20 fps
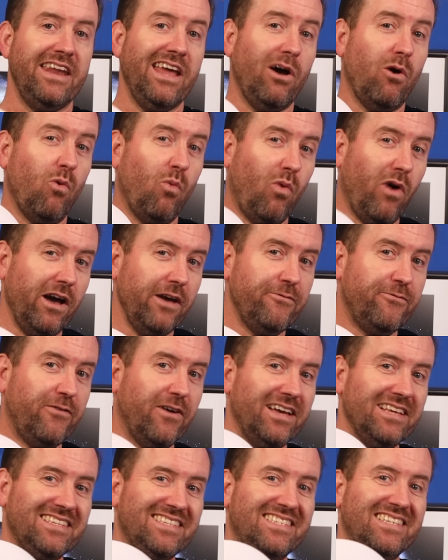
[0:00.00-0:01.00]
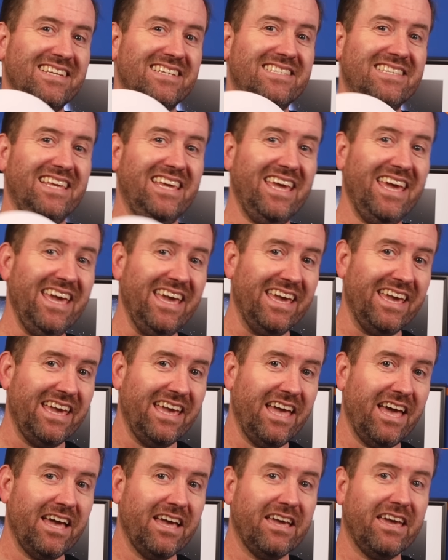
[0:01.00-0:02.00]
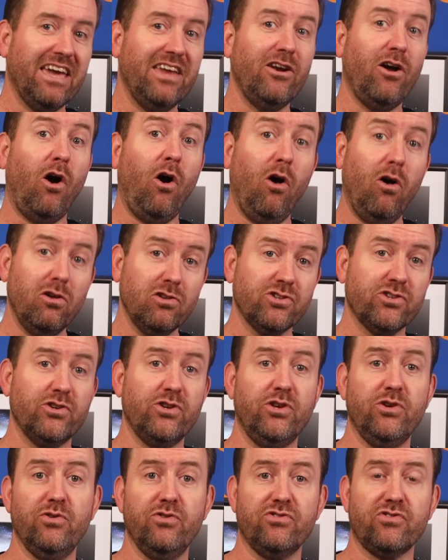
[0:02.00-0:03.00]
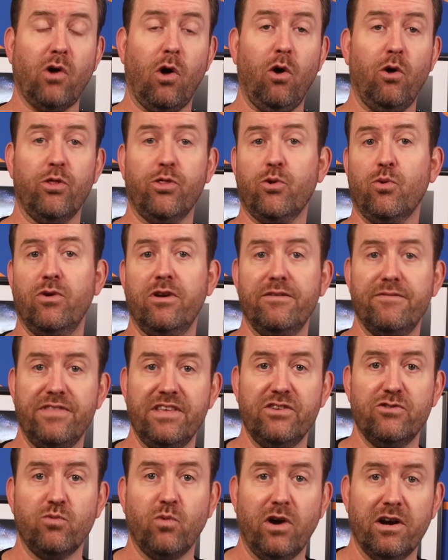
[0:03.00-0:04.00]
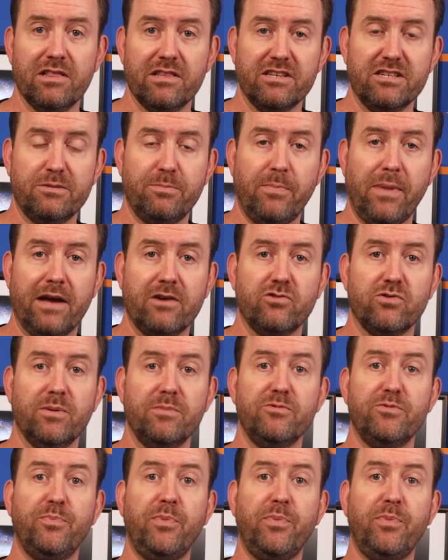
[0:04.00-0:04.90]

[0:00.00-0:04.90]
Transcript: Now, Wi-Fi 6E can also use all three of these wireless spectrums,